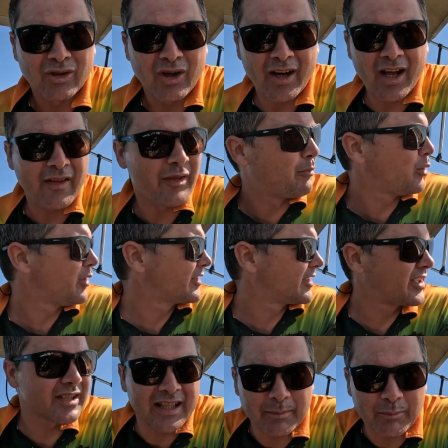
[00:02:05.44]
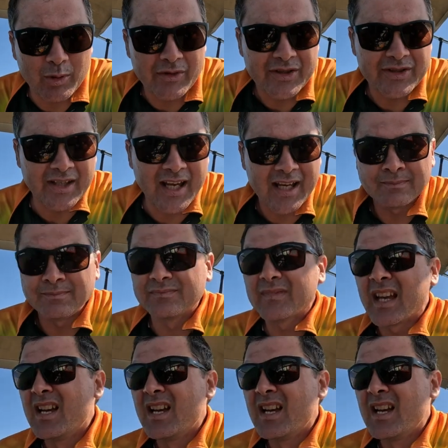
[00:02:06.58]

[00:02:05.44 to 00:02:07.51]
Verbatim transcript: Righto, the boys are just up on the sand,